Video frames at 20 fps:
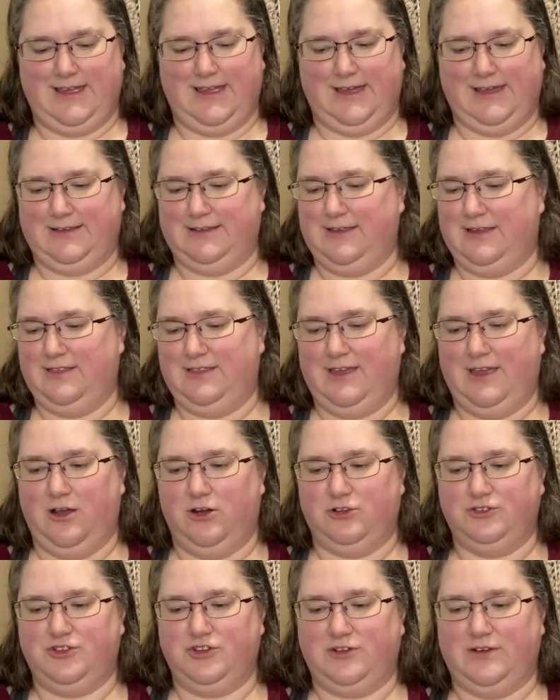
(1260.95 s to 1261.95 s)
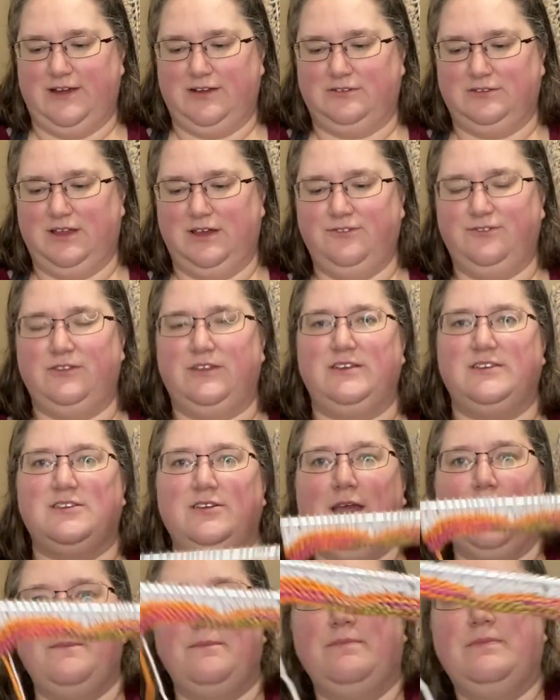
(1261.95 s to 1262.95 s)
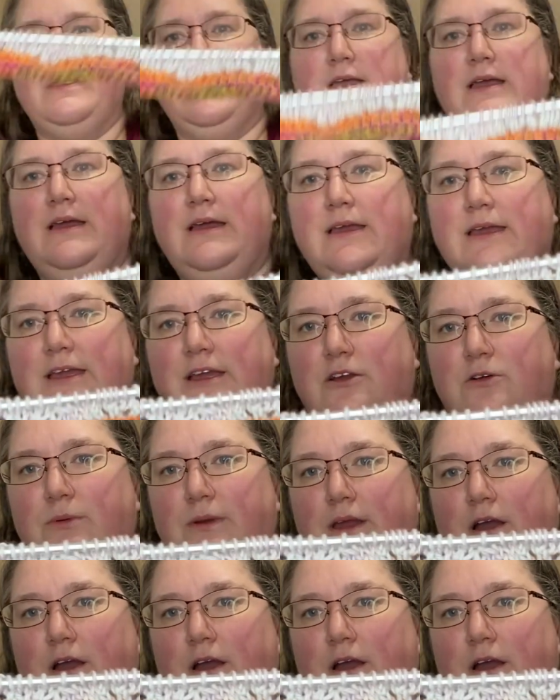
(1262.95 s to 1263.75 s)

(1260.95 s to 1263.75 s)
and they all turned out lovely. So yeah, here we